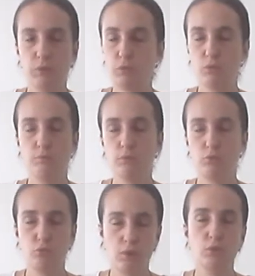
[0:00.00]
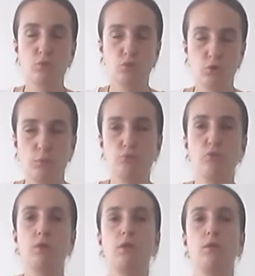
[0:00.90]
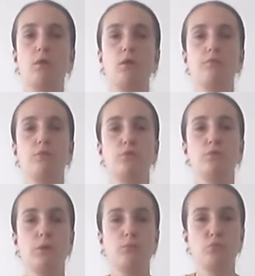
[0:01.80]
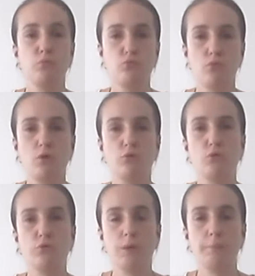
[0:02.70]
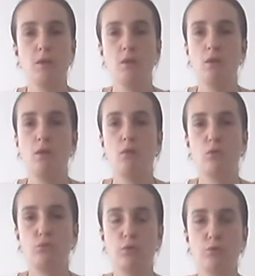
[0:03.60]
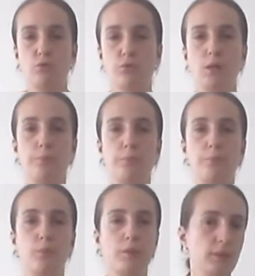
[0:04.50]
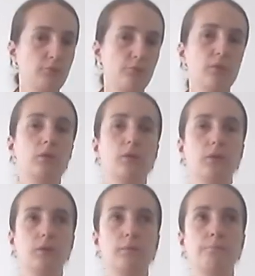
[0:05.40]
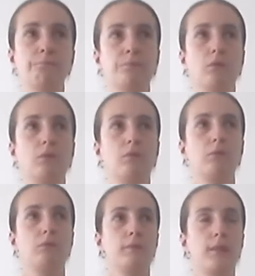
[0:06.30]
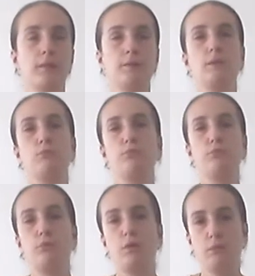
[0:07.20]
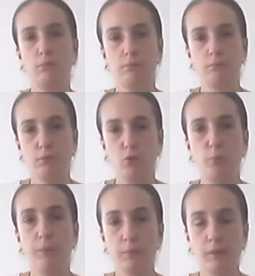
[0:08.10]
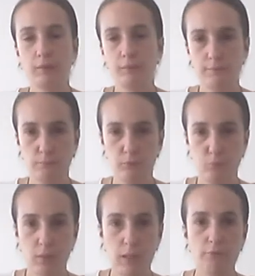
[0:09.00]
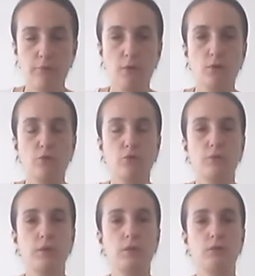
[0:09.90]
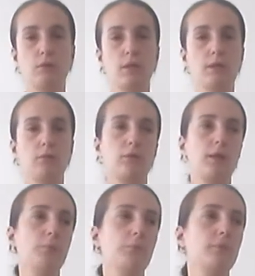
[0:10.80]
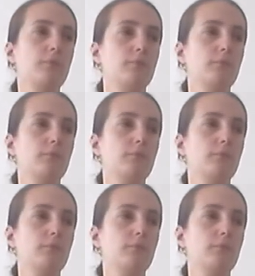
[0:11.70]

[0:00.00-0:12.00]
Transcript: you never tried to stop drinking coffee or stop doing drugs or try to stop whatever negative coping mechanism you have. So then you're like, okay, but